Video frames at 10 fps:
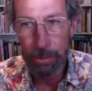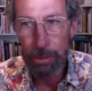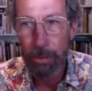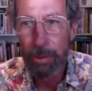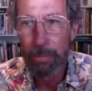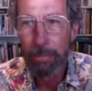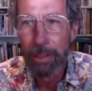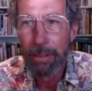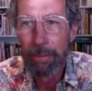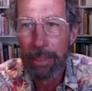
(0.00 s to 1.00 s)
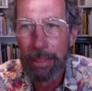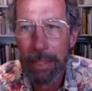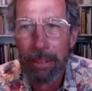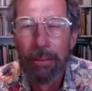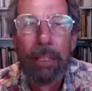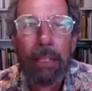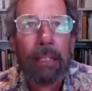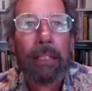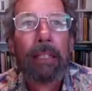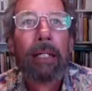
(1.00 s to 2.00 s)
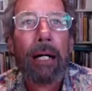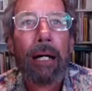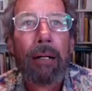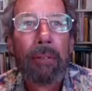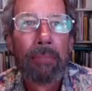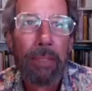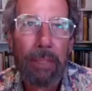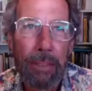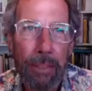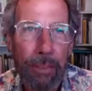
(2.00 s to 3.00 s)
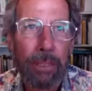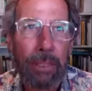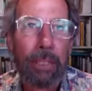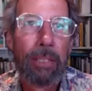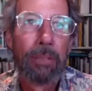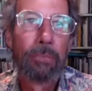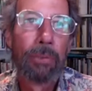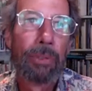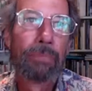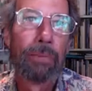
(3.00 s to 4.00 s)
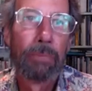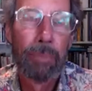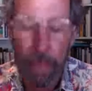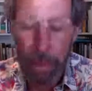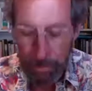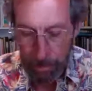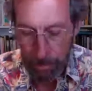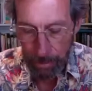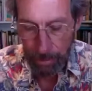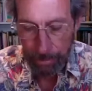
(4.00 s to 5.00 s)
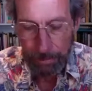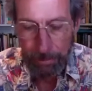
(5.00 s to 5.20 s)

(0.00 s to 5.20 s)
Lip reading: torn apart right now. I'm going to close with another beautiful prayer from her.